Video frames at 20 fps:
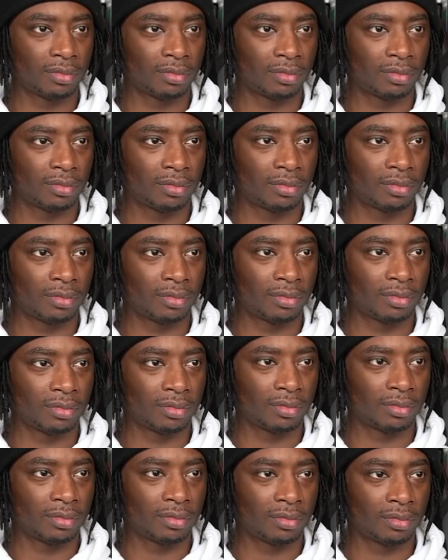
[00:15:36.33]

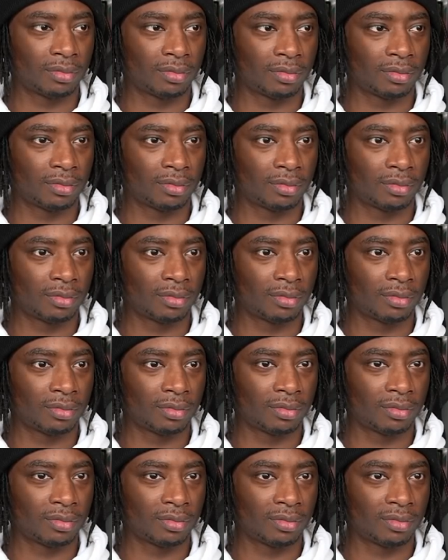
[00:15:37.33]

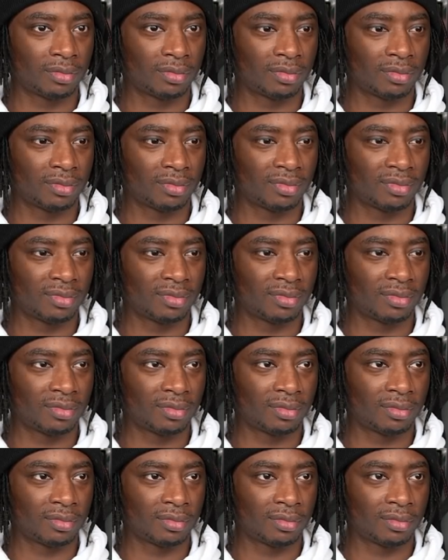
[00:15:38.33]

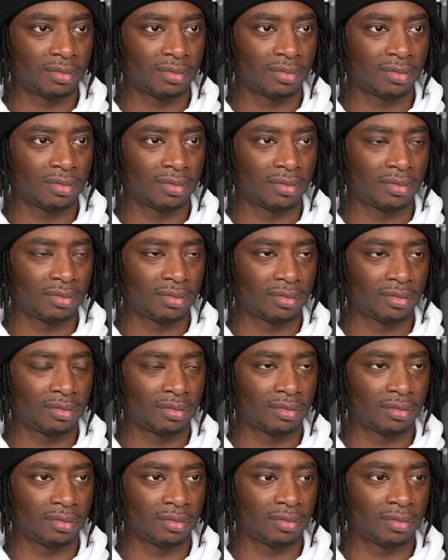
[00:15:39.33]

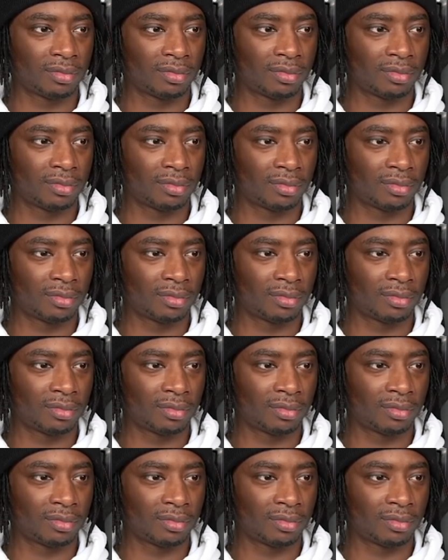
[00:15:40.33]
This person isn't speaking.